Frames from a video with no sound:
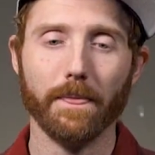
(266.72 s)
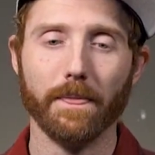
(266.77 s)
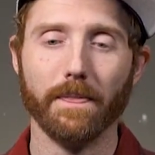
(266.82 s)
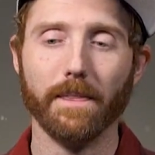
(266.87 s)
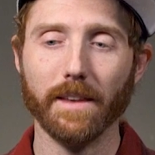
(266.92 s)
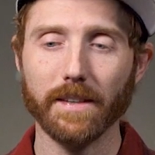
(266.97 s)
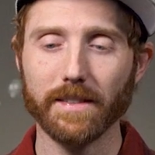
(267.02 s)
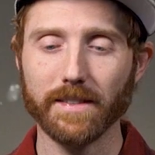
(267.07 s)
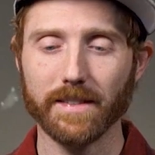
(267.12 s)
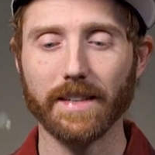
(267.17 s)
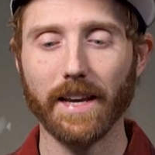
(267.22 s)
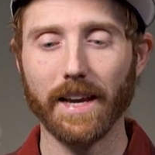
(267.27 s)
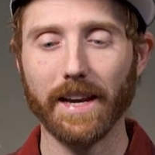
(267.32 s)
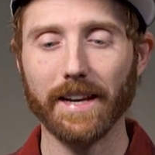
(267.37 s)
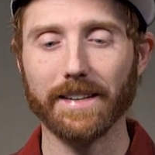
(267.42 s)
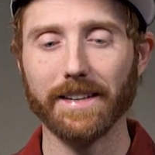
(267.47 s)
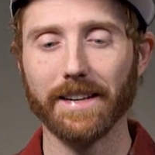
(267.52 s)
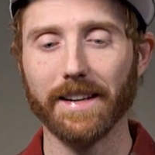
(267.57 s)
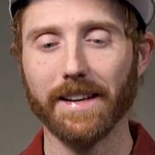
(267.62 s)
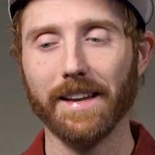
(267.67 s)
This
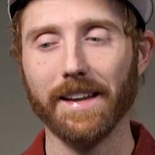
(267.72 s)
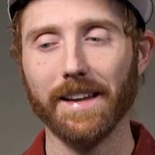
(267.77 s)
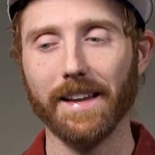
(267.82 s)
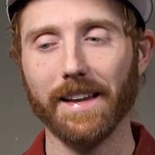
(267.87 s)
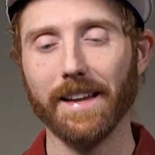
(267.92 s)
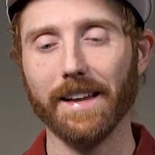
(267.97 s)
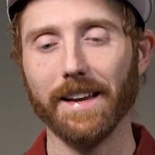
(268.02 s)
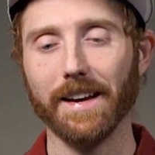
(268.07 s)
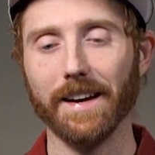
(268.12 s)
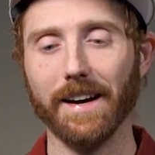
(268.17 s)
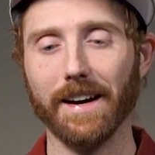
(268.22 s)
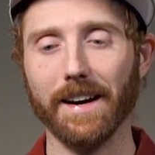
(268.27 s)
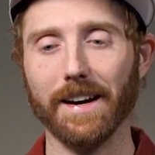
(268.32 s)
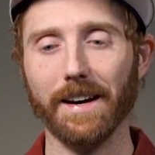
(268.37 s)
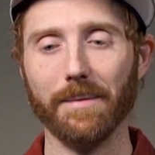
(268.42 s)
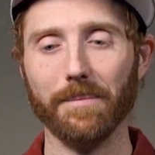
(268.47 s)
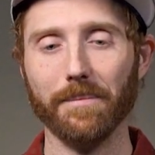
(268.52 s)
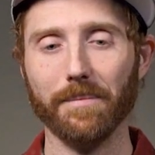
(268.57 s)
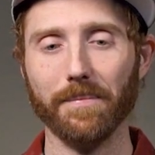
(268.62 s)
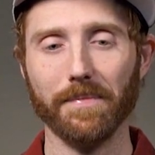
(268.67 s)
skate,
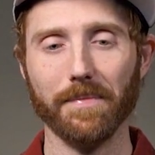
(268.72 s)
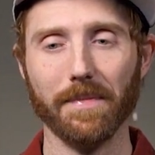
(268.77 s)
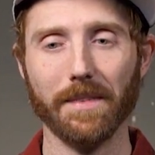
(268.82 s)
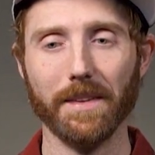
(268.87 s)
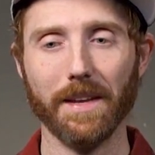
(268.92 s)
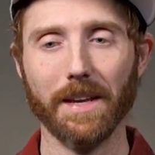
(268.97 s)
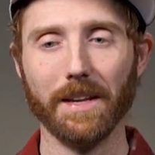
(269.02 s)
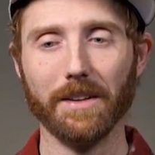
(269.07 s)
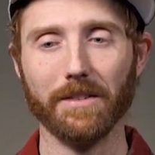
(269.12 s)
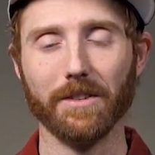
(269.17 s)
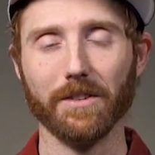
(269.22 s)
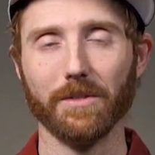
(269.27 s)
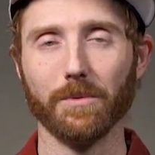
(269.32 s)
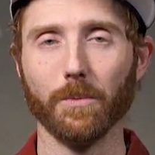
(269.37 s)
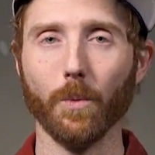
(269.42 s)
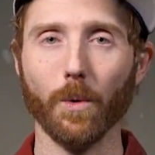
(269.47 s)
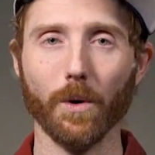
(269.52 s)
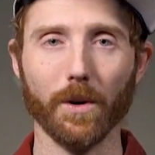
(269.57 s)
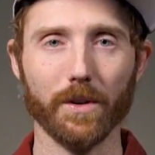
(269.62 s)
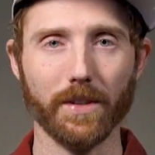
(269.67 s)
it just
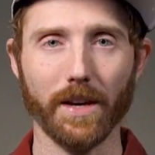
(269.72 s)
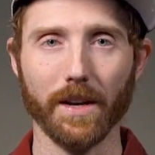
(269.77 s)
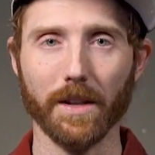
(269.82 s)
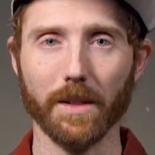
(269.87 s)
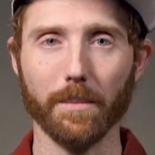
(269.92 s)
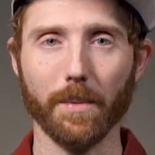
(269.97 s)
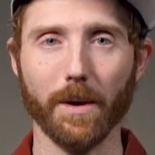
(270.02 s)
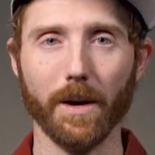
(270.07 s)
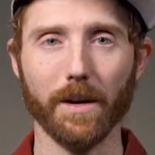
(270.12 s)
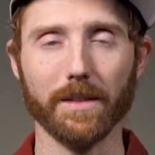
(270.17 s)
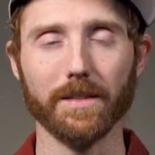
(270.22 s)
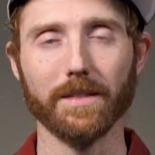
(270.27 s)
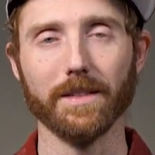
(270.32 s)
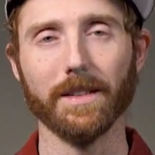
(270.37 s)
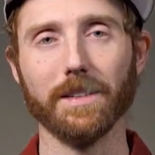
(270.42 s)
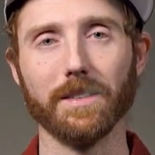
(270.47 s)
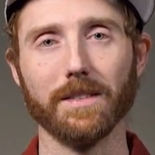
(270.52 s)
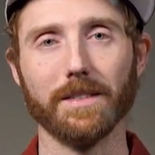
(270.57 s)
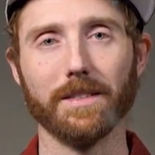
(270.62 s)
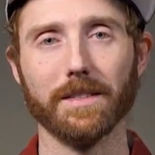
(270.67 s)
works out of the box.
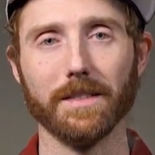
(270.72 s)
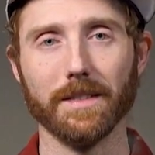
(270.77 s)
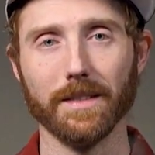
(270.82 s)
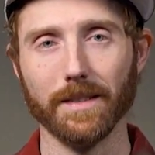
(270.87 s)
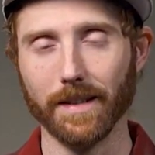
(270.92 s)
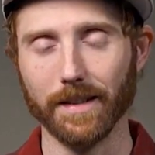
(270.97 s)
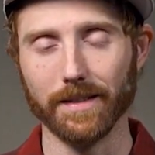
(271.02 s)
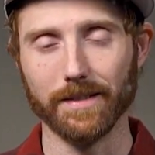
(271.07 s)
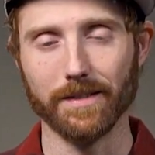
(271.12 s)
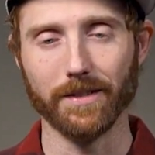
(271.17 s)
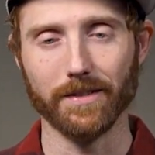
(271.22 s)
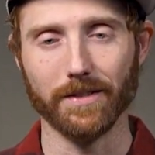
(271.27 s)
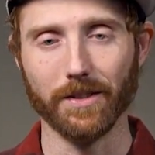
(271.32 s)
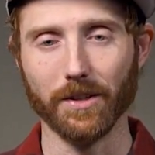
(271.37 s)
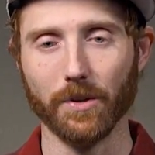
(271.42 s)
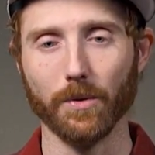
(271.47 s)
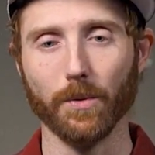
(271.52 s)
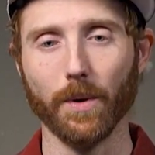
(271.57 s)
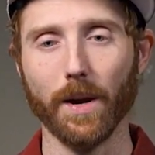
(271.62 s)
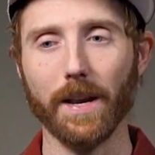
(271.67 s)
It's just a
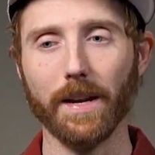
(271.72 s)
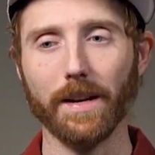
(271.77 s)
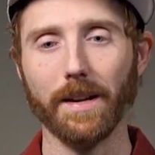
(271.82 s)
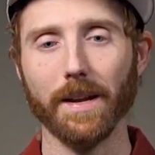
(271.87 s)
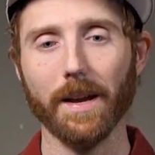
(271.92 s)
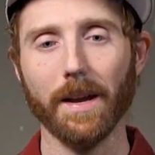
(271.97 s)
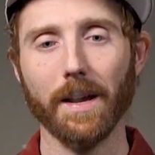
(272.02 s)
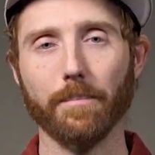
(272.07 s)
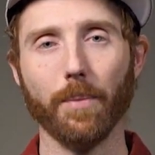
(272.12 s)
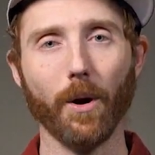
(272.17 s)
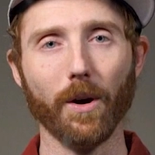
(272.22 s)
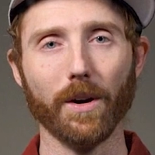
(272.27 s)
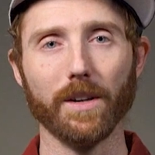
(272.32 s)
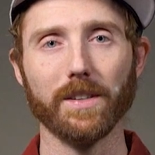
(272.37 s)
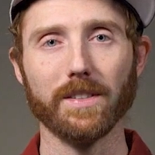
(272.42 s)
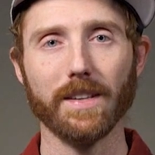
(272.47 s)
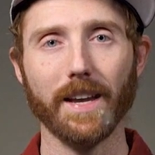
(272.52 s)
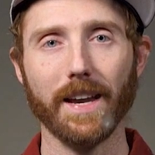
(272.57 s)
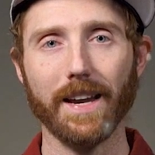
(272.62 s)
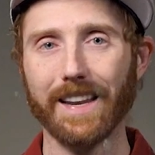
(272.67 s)
great park
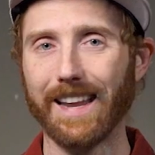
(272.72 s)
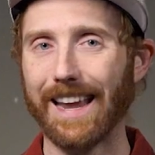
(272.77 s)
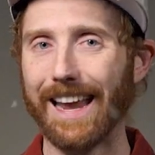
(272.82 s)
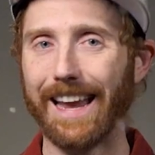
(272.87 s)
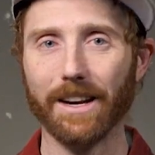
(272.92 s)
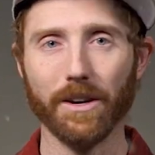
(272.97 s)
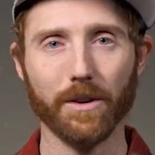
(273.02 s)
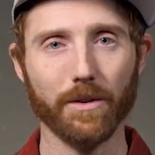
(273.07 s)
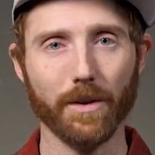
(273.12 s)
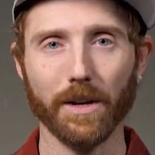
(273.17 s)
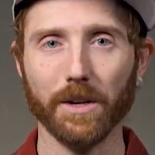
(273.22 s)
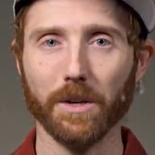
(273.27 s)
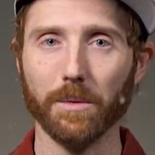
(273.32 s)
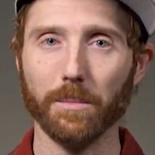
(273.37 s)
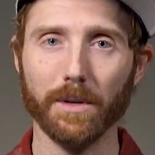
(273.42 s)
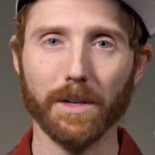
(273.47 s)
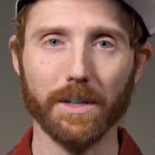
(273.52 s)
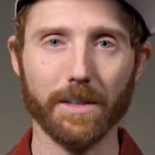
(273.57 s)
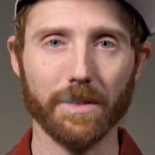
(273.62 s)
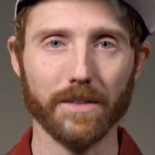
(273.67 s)
skate and grinder
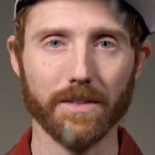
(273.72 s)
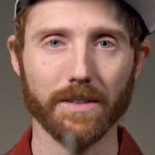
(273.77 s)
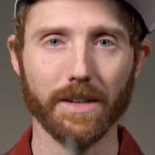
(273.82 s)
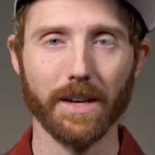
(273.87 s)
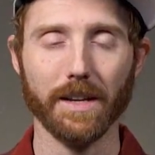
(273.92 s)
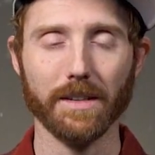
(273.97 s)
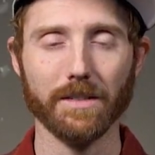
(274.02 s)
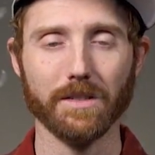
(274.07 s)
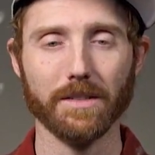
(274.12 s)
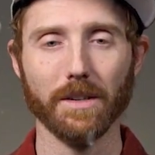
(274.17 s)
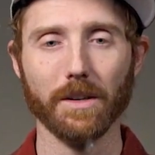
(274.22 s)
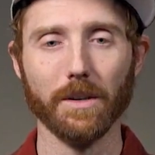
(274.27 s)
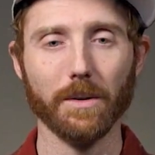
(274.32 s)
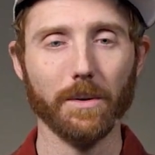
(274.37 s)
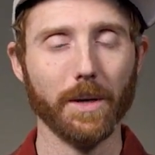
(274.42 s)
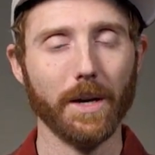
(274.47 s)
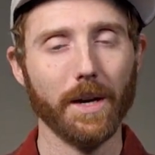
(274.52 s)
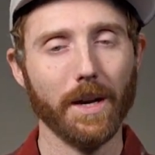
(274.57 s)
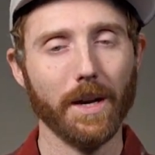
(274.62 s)
blader skate. So,